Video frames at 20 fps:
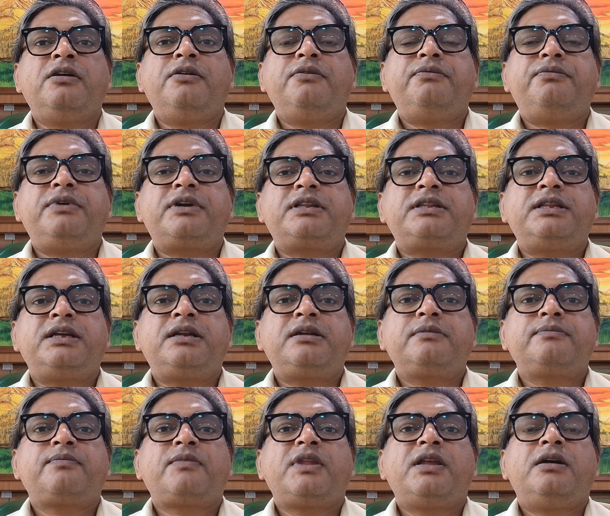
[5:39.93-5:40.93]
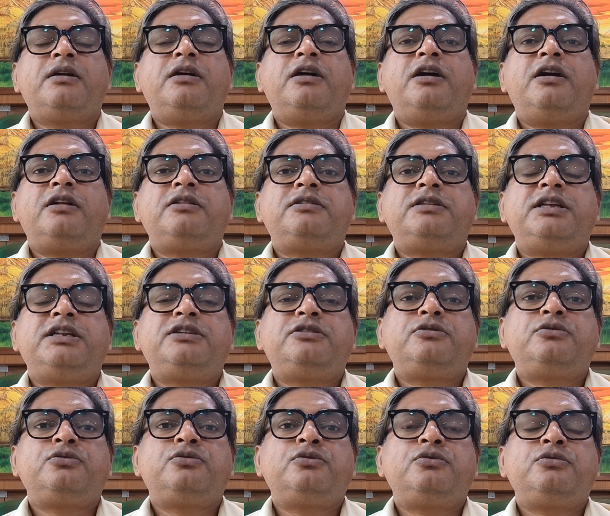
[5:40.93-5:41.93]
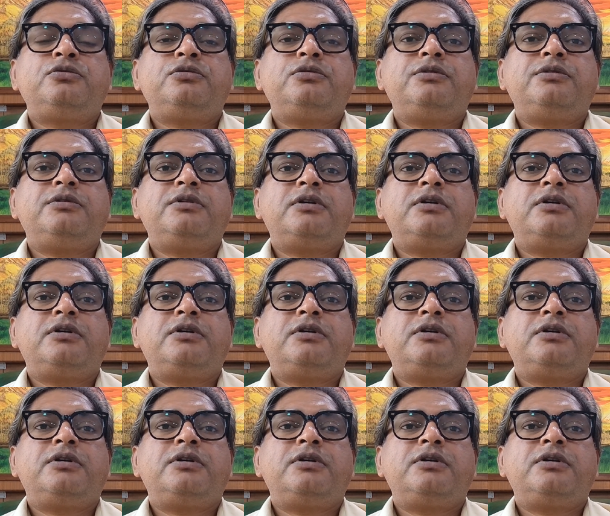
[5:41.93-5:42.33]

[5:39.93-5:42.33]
Further, there is no